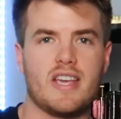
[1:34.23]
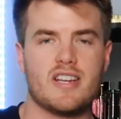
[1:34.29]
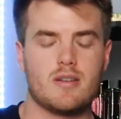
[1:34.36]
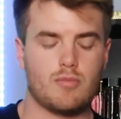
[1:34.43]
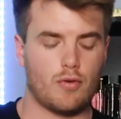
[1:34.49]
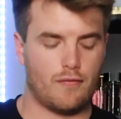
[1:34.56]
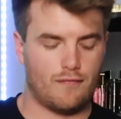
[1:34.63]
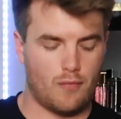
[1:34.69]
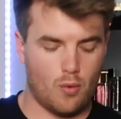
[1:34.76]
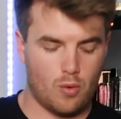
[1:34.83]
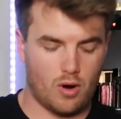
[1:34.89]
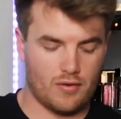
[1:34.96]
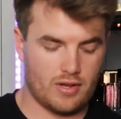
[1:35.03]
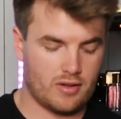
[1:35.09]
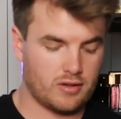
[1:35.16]
And number
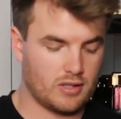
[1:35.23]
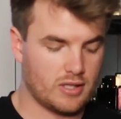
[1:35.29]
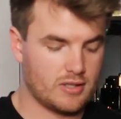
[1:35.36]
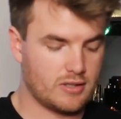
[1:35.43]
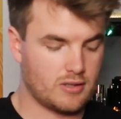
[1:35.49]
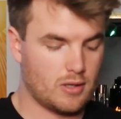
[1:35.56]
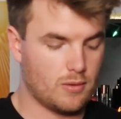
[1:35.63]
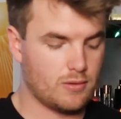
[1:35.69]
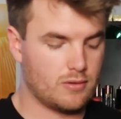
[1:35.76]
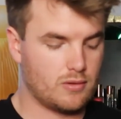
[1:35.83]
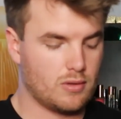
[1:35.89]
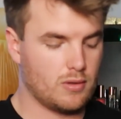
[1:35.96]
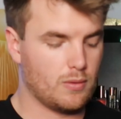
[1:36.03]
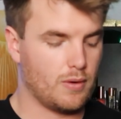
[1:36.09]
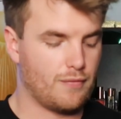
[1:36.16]
4 on this list goes
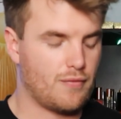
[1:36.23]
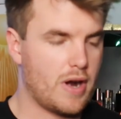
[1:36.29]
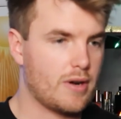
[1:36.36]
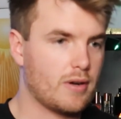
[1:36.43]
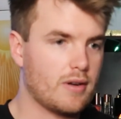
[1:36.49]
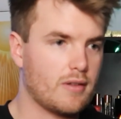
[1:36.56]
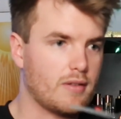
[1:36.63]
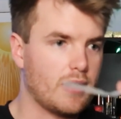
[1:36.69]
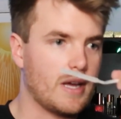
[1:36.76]
to a fragrance